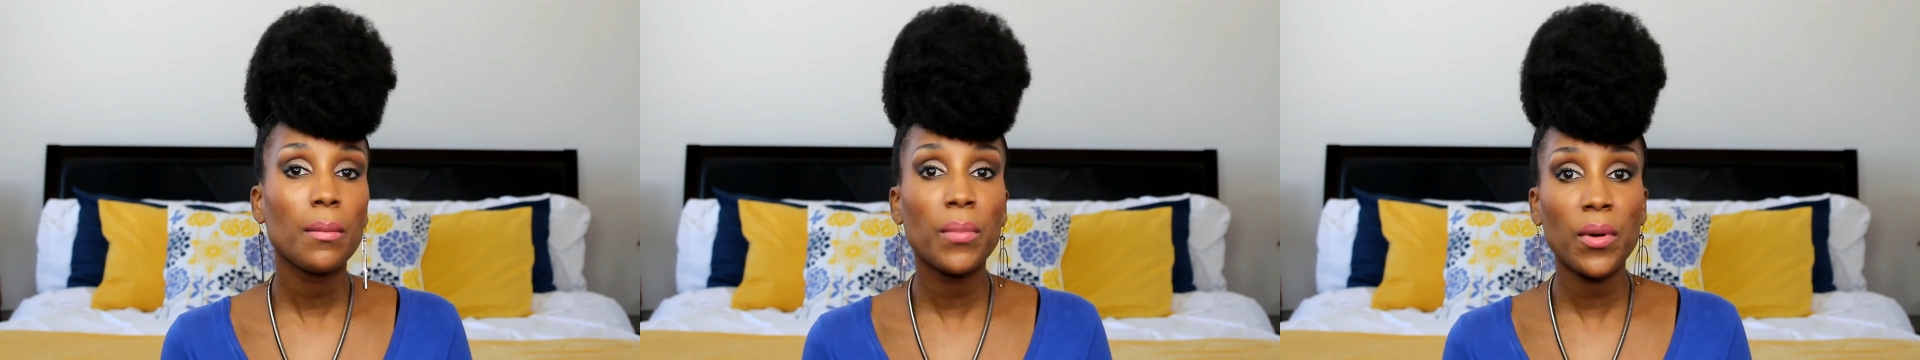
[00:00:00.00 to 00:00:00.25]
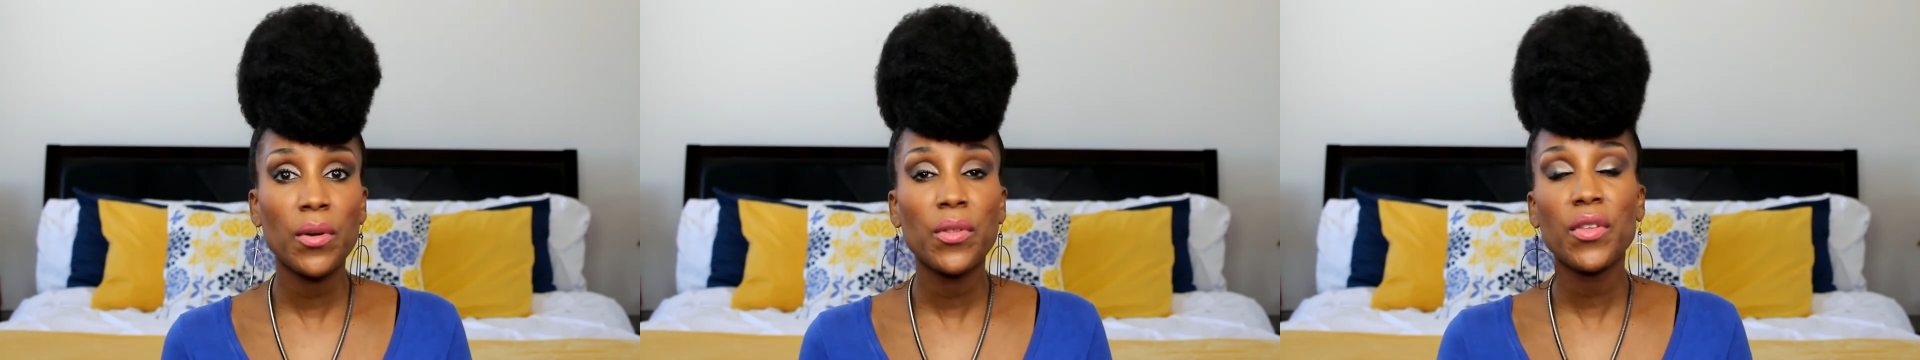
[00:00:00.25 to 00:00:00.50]

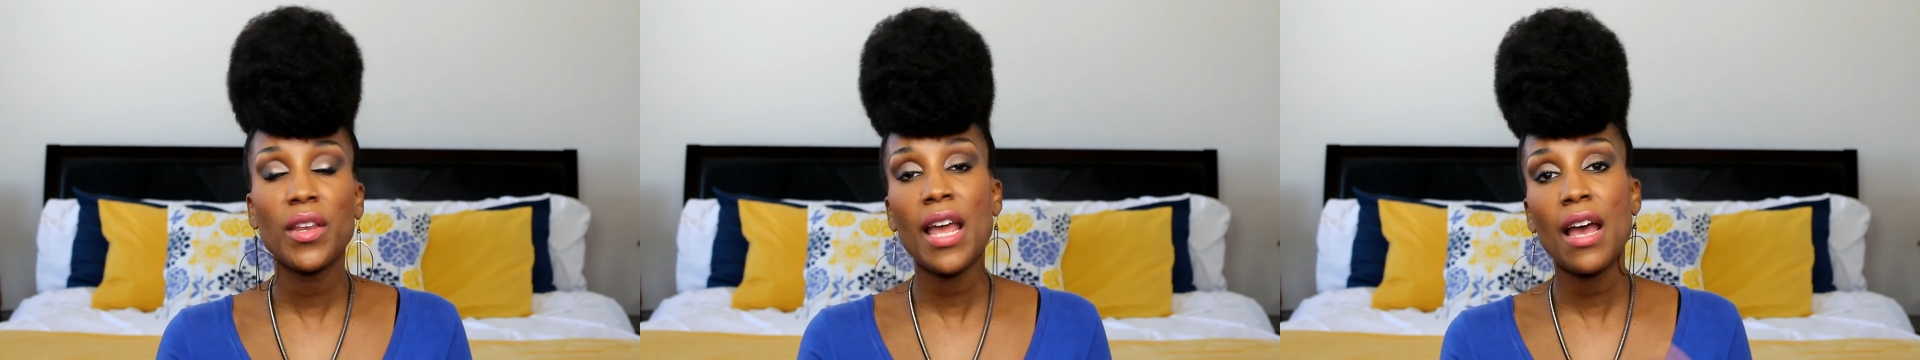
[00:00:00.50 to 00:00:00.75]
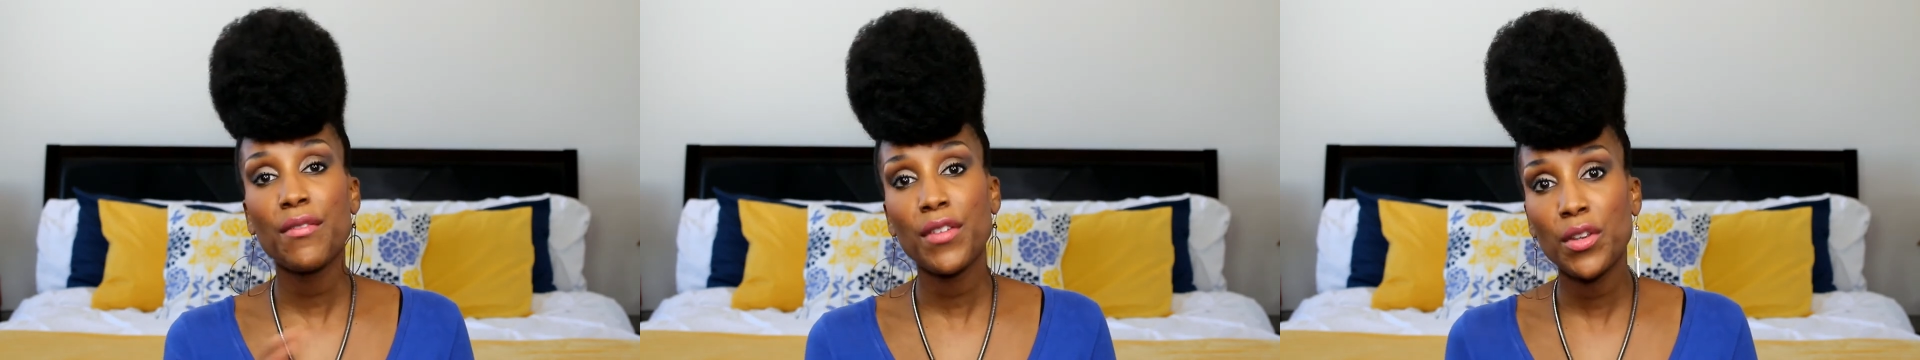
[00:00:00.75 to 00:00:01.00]
birth and
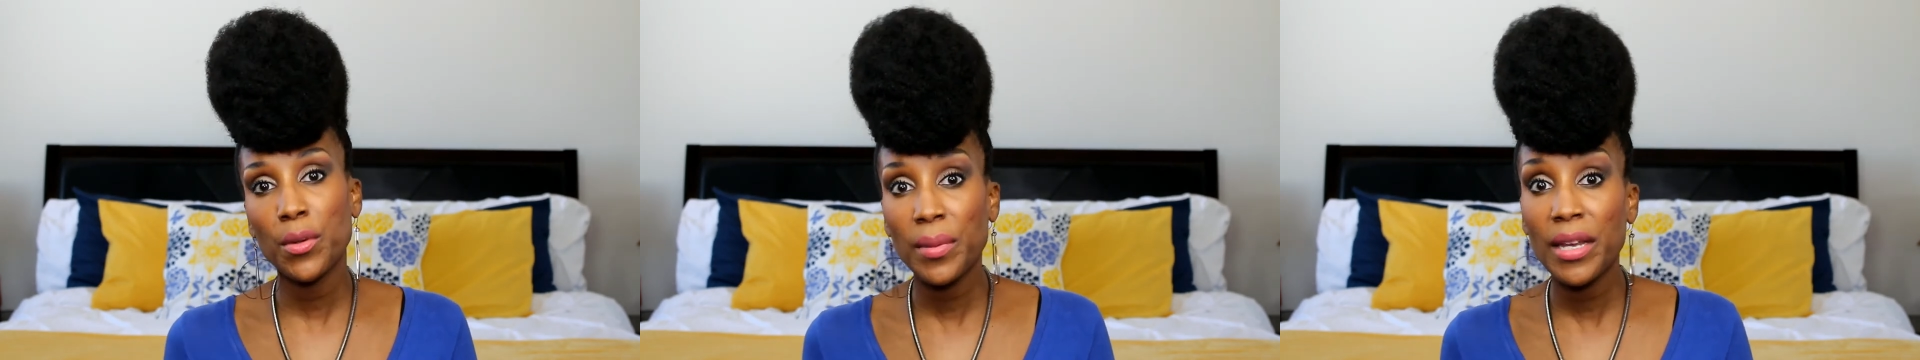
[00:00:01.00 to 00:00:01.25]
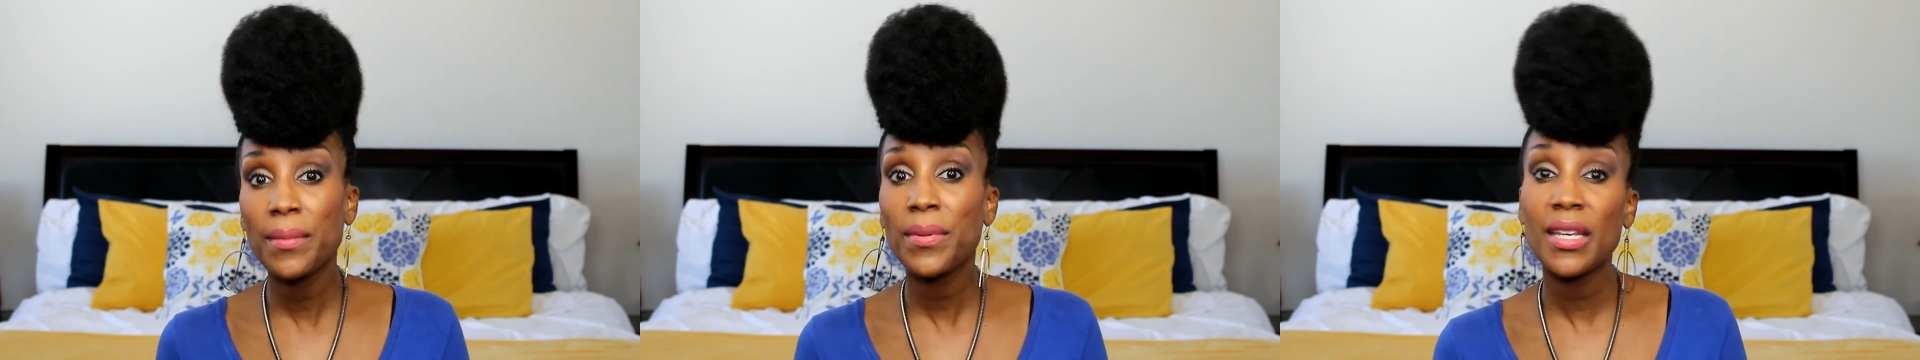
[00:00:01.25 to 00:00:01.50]
having your
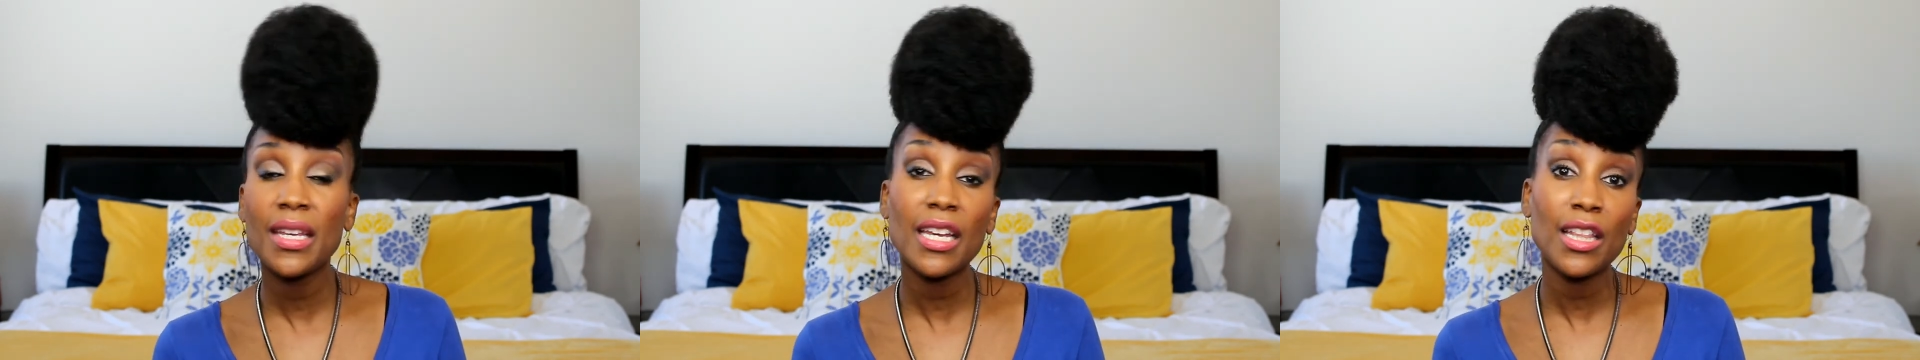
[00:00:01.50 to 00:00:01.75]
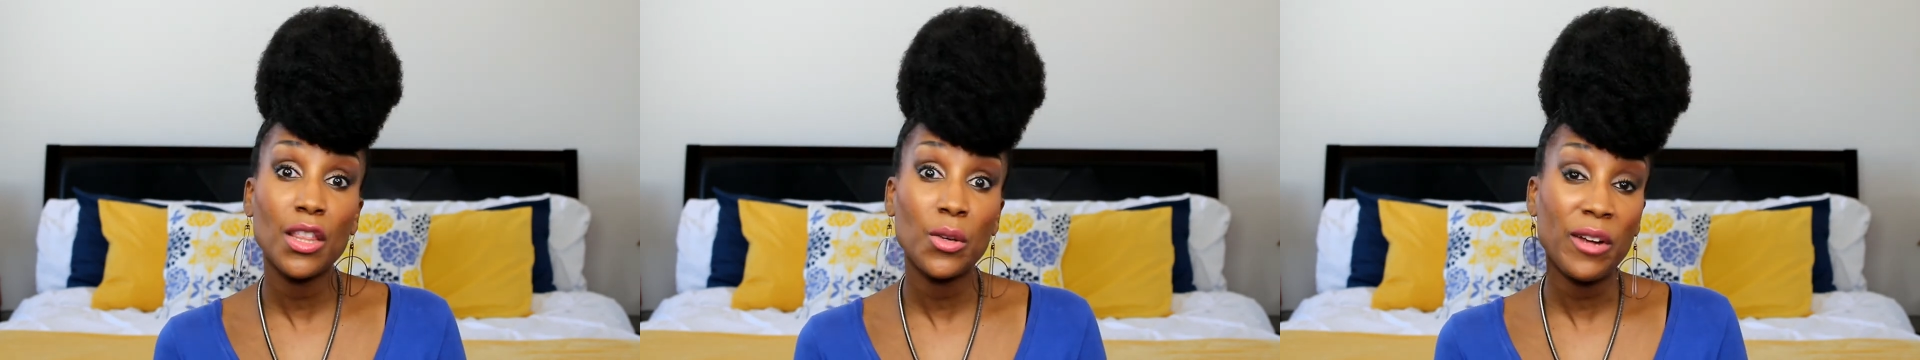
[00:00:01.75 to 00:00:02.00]
baby
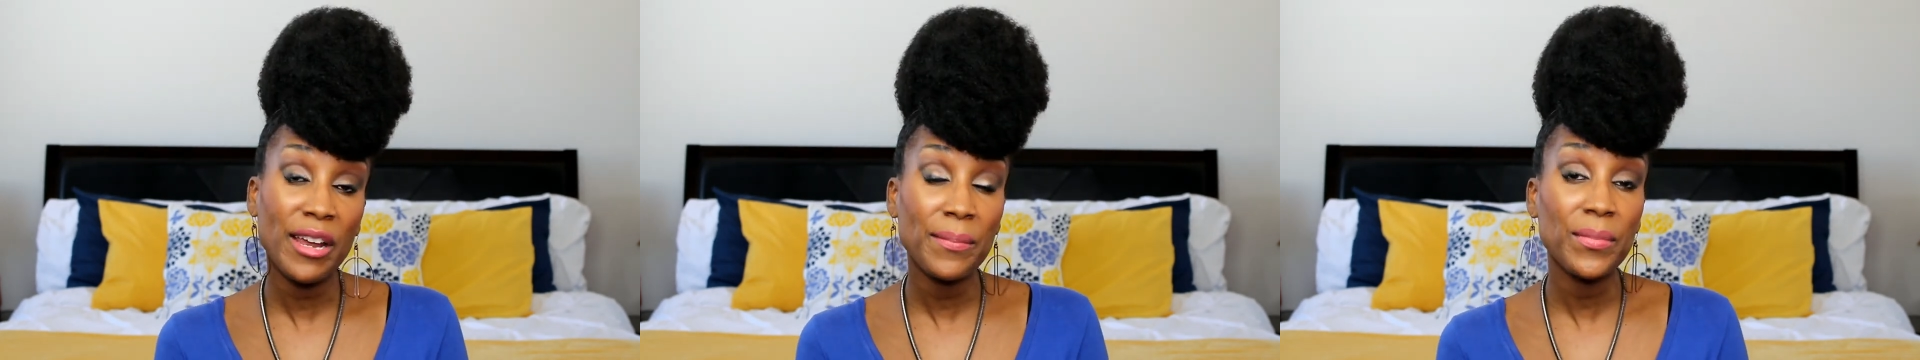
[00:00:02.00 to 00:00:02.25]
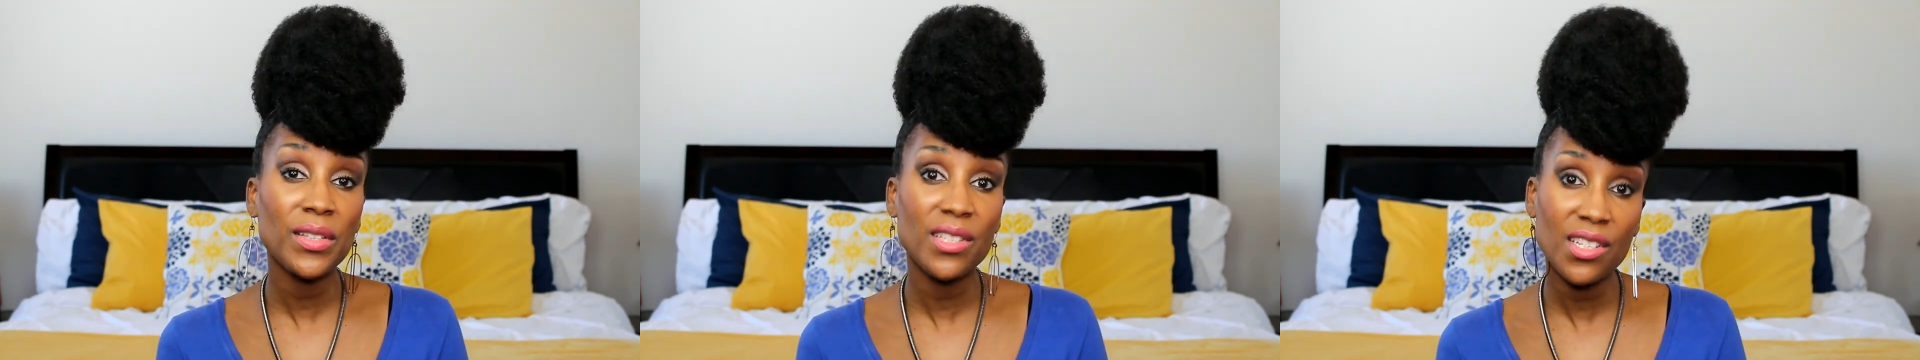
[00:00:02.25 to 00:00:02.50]
in the
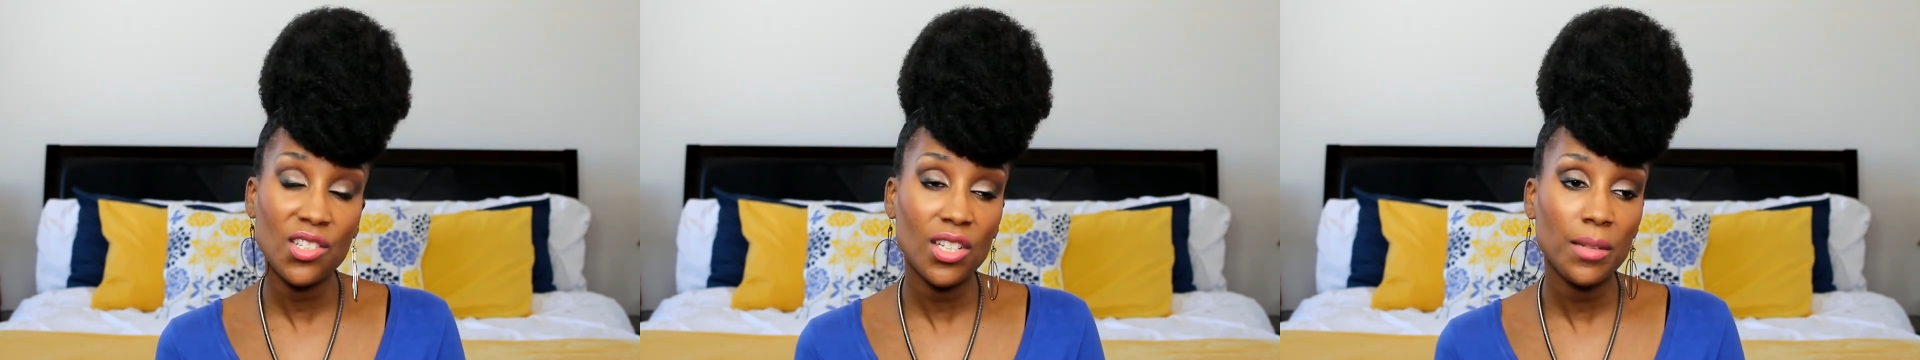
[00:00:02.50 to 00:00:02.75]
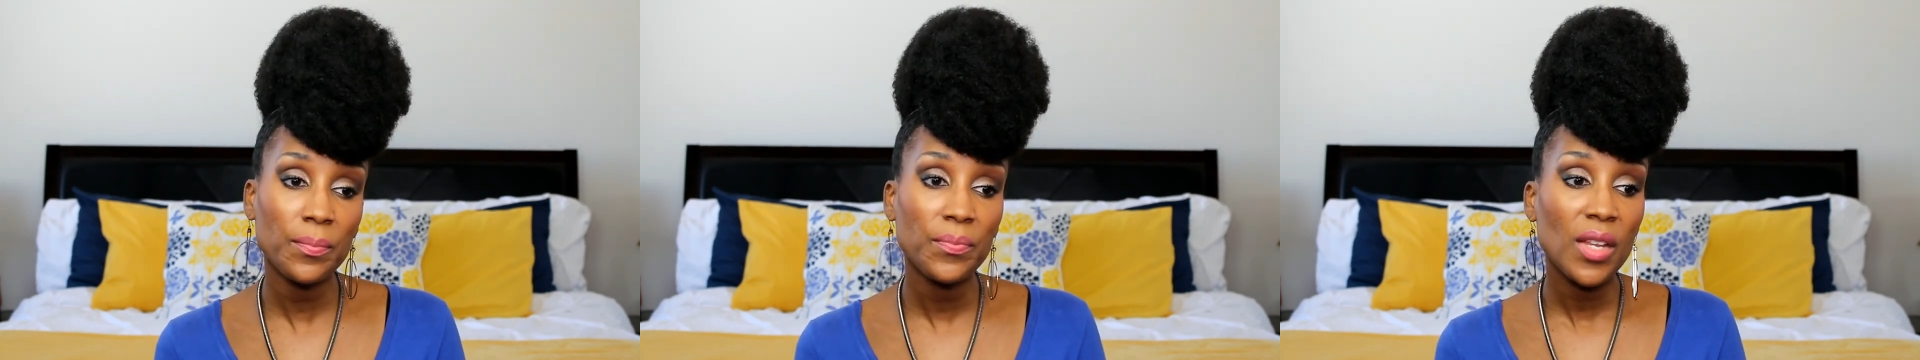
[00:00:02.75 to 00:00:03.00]
right
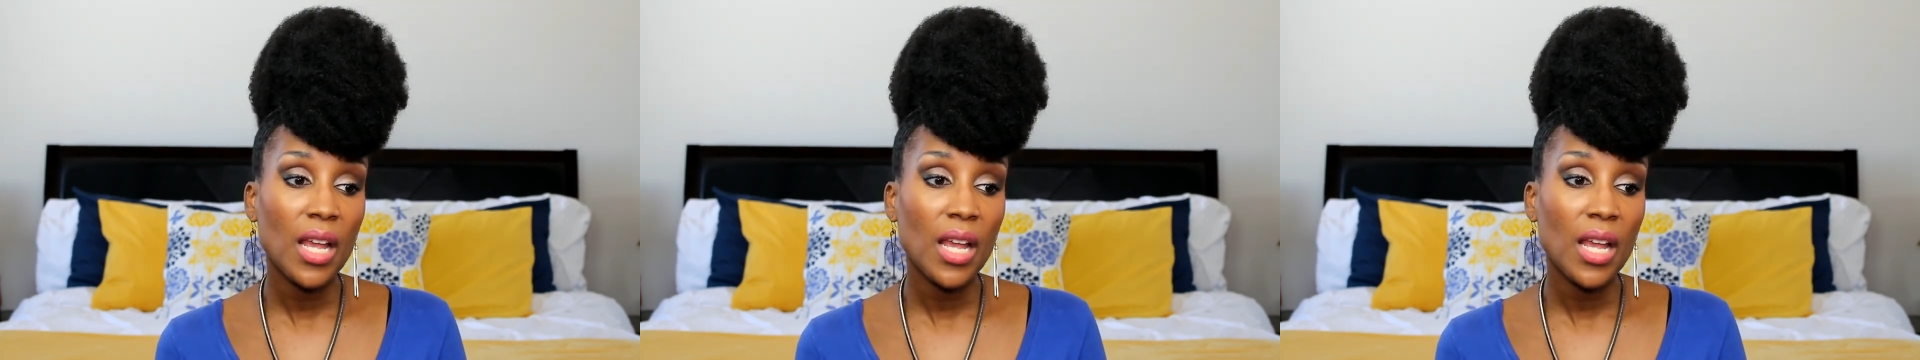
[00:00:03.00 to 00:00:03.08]
position.